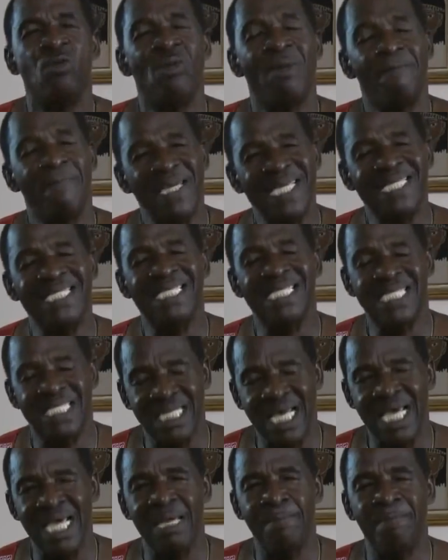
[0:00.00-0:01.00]
repeat the
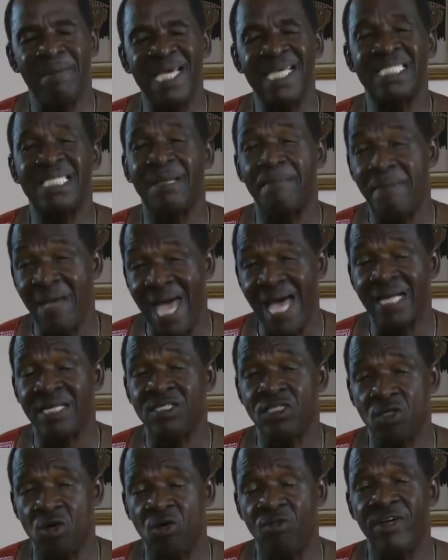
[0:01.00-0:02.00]
same basic
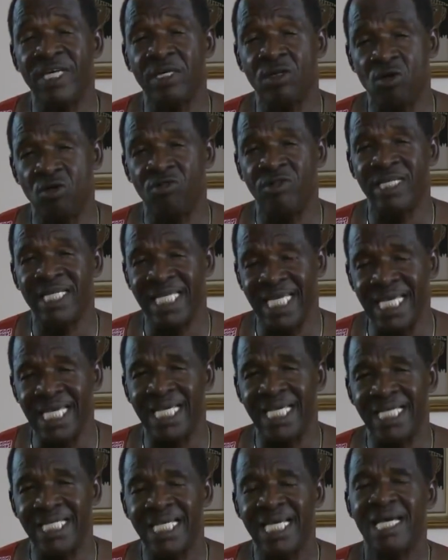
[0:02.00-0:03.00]
patterns over and over
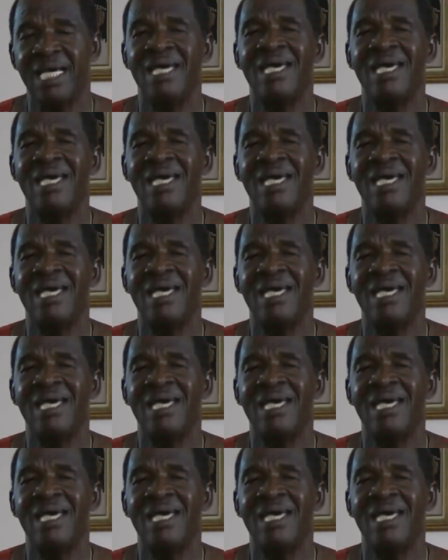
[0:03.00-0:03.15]
again.